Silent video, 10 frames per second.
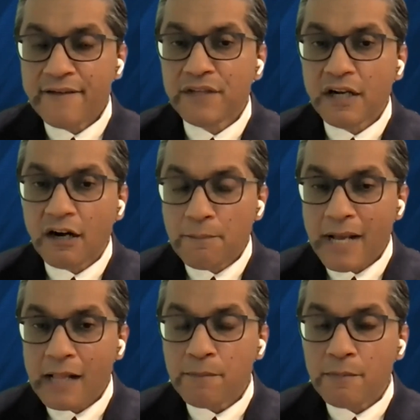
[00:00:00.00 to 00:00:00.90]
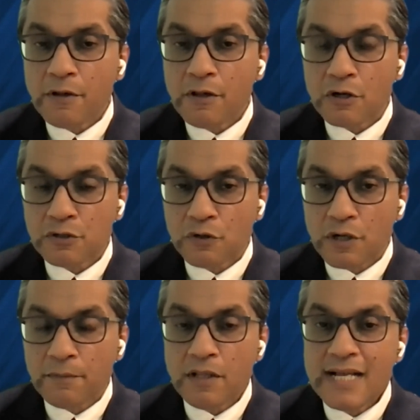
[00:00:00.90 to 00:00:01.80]
if they are palpable or
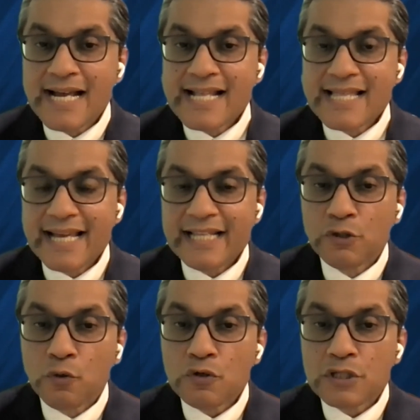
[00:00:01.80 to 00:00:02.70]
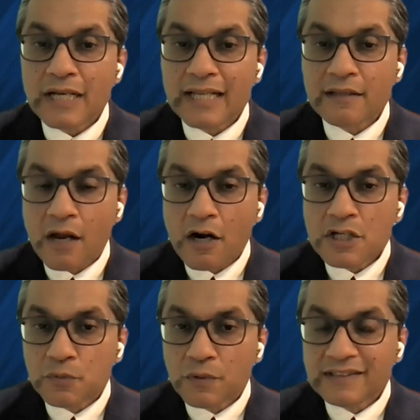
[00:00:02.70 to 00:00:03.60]
notable, then those
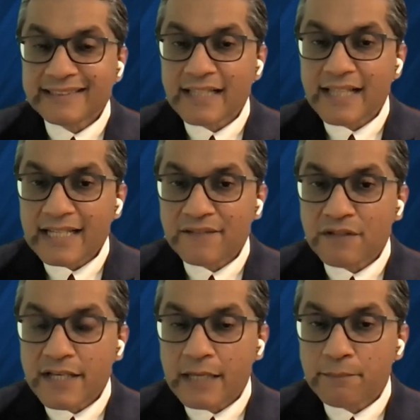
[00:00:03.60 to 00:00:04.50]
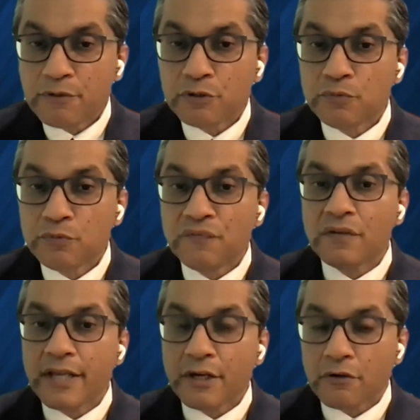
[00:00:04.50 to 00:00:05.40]
large ones selectively can be
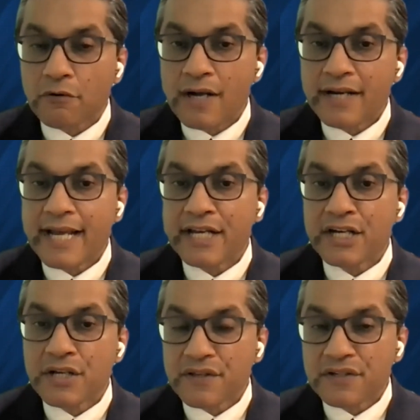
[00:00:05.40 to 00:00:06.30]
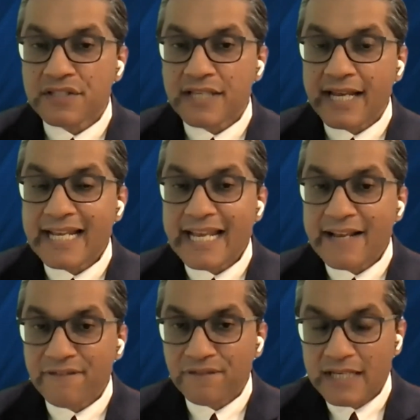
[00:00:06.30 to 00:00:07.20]
removed later on at another setting
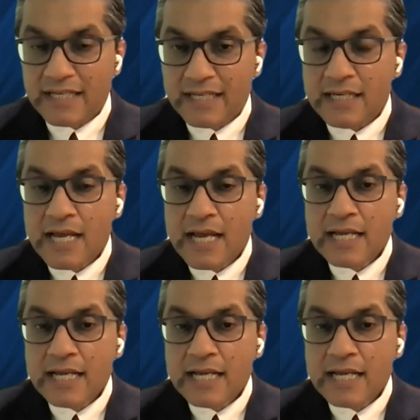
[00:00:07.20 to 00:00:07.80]
if needed,